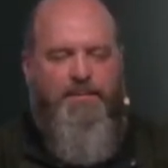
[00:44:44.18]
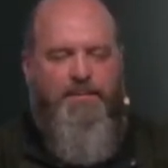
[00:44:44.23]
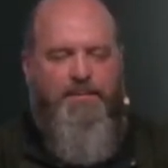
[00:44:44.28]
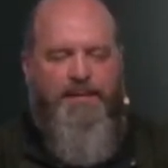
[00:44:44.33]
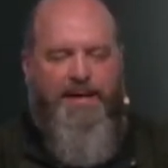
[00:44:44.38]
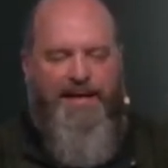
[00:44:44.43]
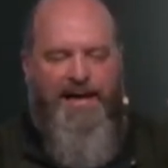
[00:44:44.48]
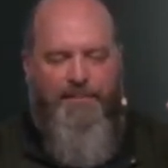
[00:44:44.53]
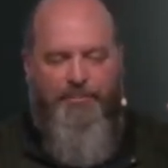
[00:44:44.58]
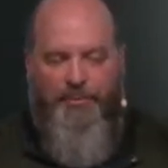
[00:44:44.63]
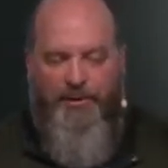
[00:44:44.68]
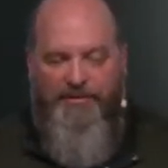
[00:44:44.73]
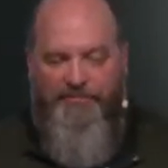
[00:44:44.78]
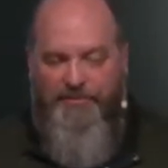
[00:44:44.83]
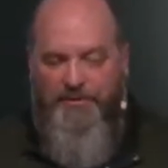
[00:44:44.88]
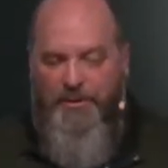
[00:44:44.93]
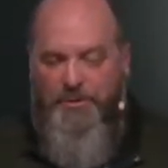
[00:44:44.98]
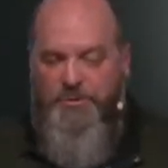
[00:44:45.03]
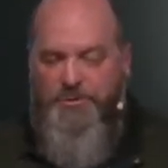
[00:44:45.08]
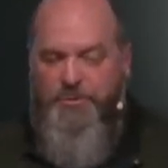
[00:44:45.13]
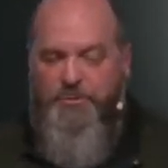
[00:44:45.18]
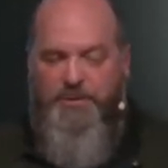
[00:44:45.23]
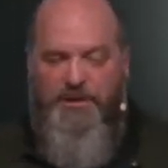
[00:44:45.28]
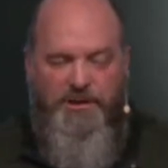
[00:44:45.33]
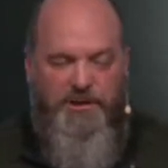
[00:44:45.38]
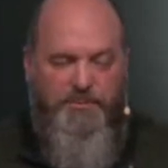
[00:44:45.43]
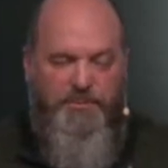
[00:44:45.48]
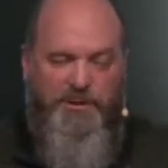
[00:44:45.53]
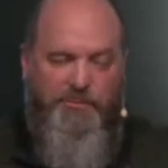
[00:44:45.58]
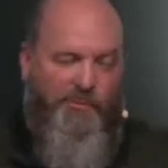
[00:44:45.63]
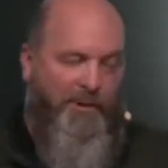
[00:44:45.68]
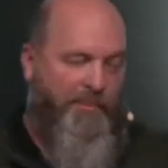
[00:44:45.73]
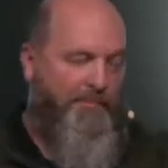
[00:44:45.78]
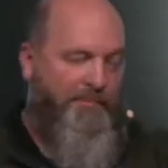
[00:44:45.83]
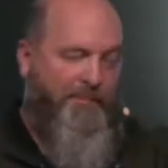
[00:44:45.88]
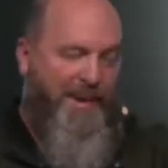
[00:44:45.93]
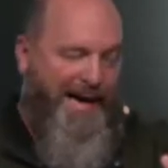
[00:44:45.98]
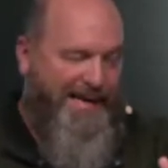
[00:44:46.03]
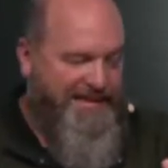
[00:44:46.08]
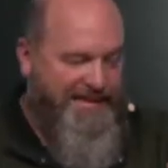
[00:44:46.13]
God, I pray for those who need to be
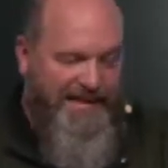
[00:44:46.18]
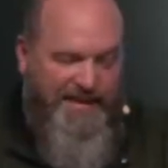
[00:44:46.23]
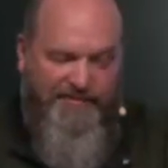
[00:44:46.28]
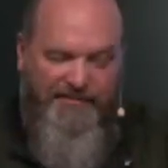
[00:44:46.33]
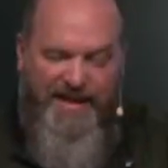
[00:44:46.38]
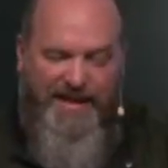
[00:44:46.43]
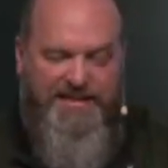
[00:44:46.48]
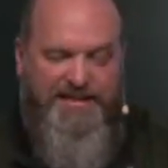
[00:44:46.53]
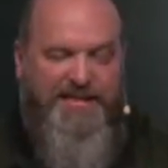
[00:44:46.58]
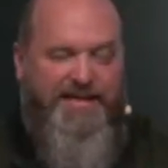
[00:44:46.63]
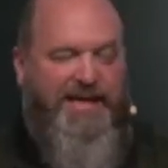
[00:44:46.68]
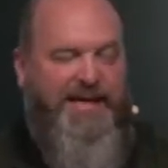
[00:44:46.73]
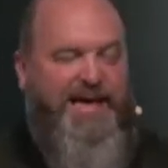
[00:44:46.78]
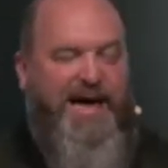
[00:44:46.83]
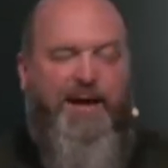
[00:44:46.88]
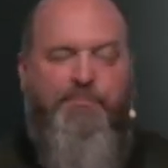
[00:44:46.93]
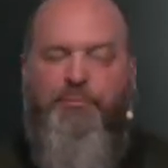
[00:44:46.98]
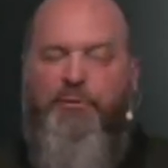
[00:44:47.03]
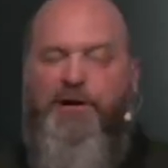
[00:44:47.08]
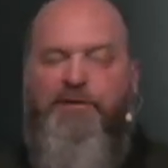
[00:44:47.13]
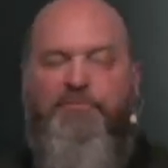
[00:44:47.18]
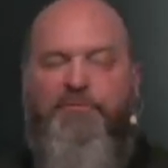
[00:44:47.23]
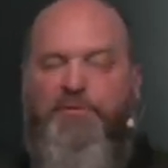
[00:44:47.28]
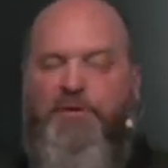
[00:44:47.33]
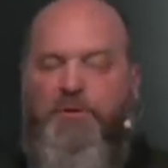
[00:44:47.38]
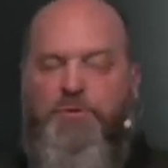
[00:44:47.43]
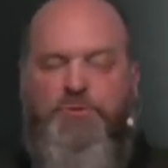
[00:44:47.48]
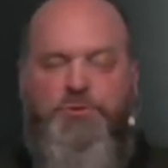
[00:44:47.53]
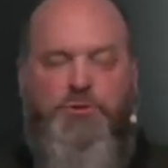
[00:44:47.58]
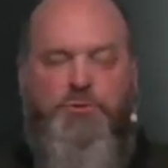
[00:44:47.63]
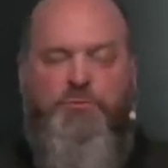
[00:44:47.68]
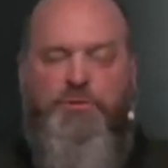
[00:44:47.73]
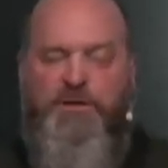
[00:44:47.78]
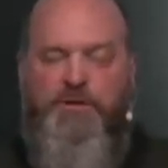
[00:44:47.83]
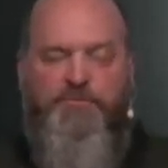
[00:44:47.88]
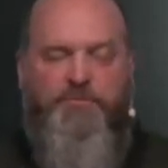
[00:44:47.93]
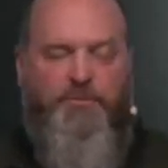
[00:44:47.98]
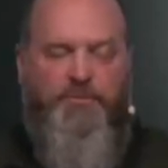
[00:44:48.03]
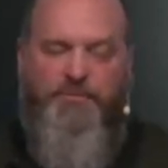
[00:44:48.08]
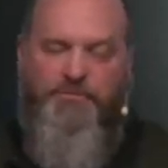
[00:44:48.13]
reminded of that today. I pray for those who
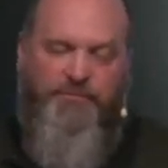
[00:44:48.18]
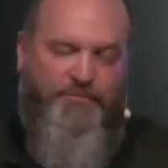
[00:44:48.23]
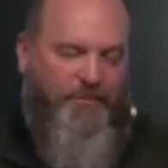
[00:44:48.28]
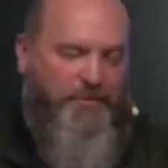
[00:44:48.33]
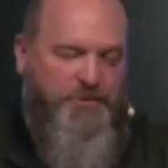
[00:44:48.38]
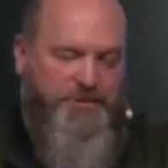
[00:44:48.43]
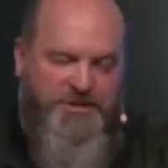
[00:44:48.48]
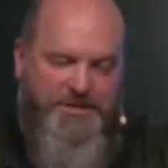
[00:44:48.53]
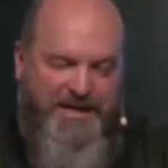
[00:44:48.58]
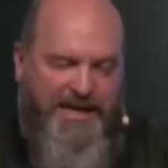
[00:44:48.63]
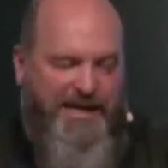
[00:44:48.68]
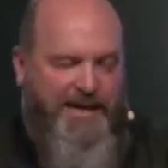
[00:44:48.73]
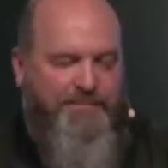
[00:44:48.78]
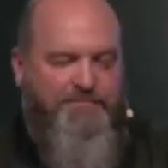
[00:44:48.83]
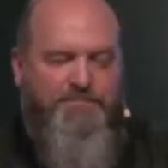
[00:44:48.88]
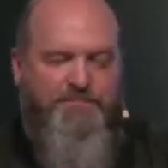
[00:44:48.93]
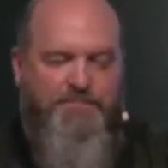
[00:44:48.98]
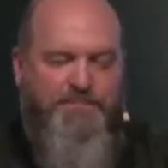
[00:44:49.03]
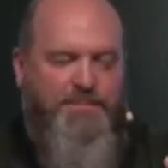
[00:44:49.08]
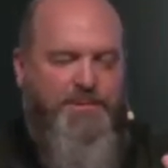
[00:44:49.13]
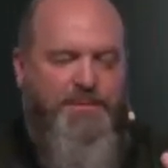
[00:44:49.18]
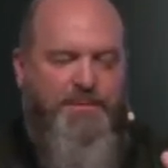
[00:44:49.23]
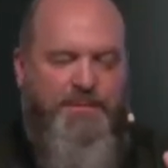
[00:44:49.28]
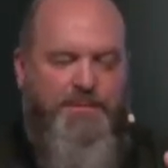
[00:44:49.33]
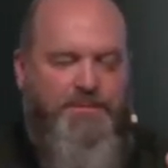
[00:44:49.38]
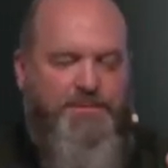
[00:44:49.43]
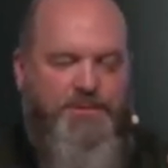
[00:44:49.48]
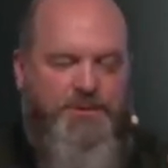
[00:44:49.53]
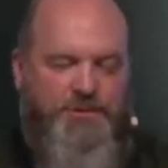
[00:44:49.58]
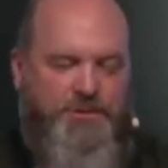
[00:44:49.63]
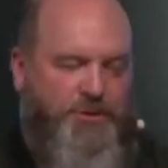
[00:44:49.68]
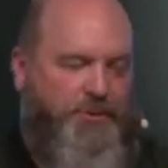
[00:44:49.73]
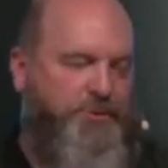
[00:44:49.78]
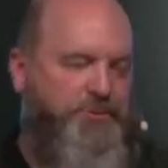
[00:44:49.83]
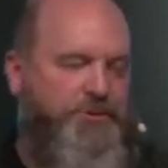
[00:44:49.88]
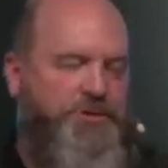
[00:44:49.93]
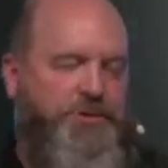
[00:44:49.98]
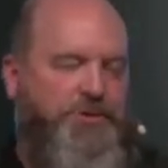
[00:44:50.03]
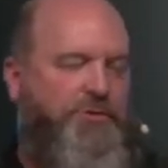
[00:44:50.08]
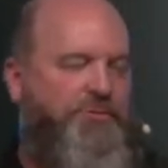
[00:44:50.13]
need for the first time to turn
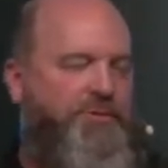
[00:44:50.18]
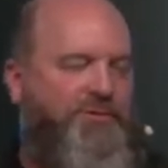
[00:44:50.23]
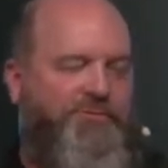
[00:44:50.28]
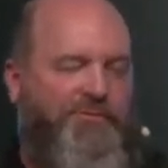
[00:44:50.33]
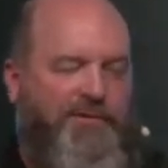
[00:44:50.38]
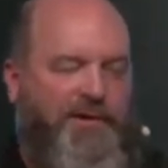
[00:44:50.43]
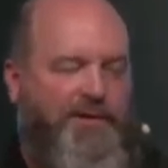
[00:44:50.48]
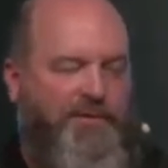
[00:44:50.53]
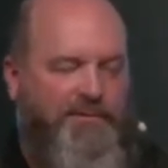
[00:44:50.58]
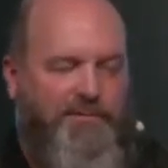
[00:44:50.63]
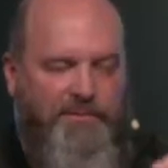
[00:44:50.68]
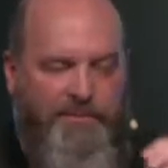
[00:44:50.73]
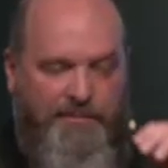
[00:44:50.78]
to you in faith.